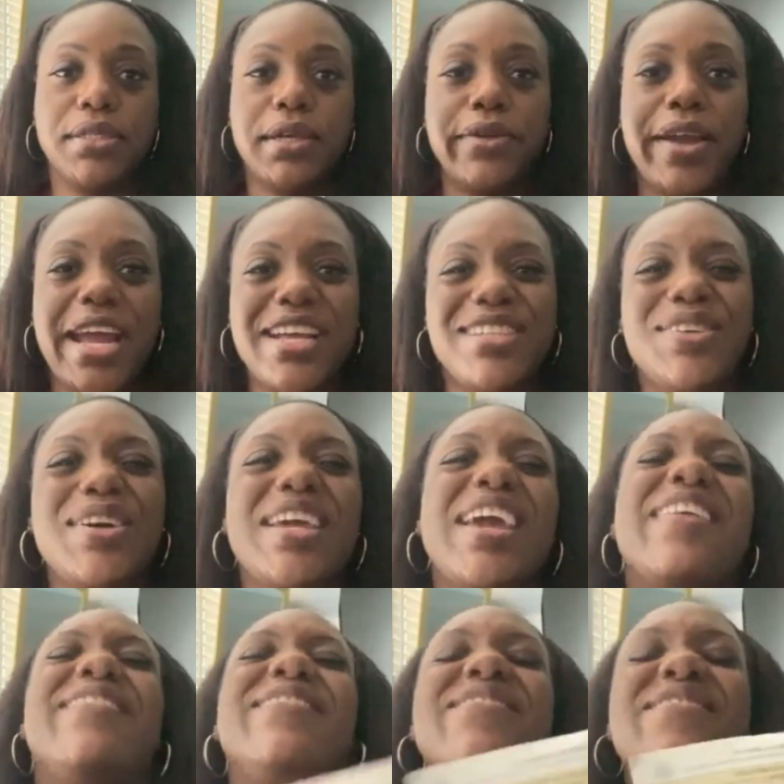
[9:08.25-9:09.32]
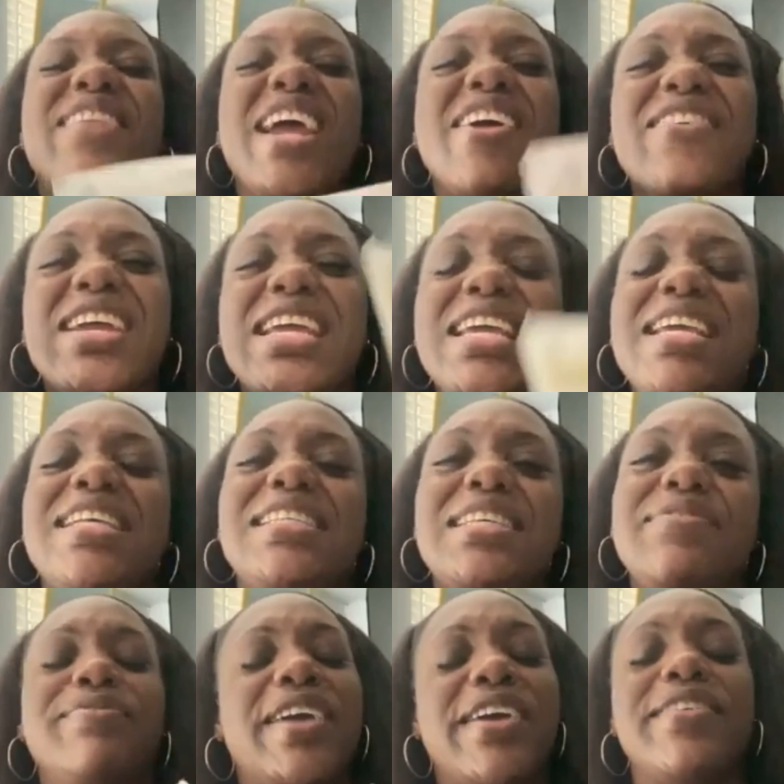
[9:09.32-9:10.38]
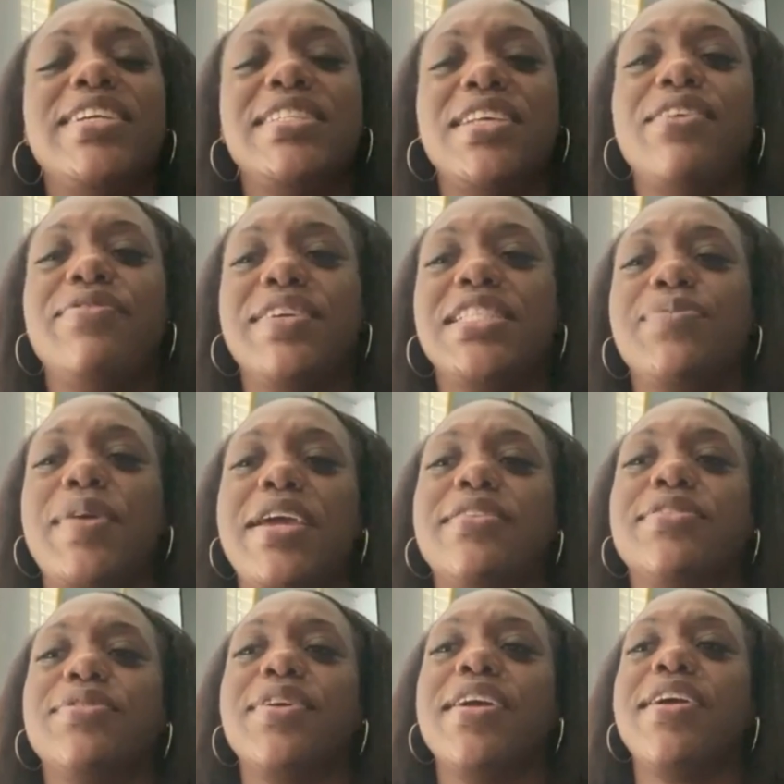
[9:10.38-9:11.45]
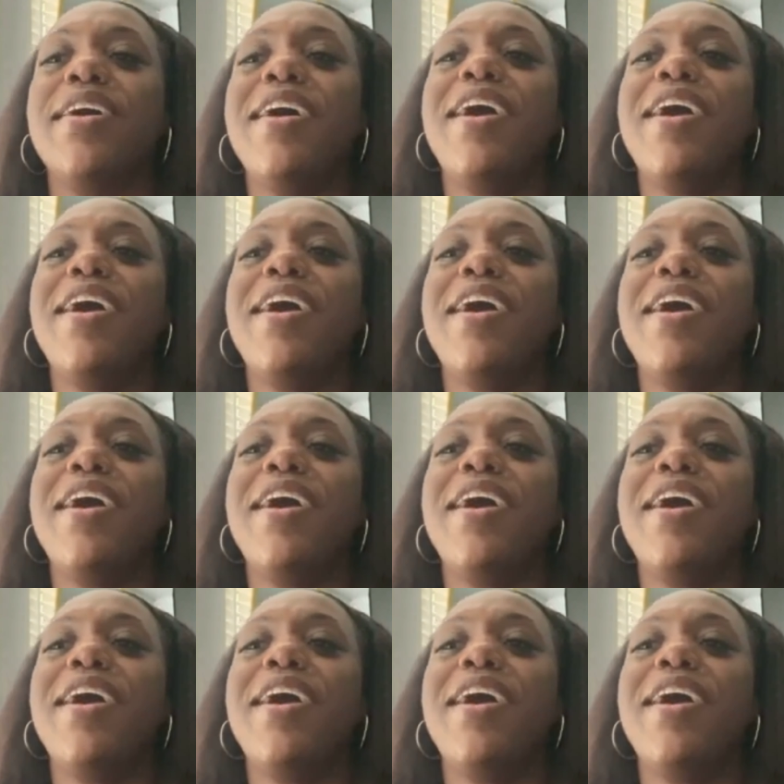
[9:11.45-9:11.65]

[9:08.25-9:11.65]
All right, so again, very easy, very self-explanatory.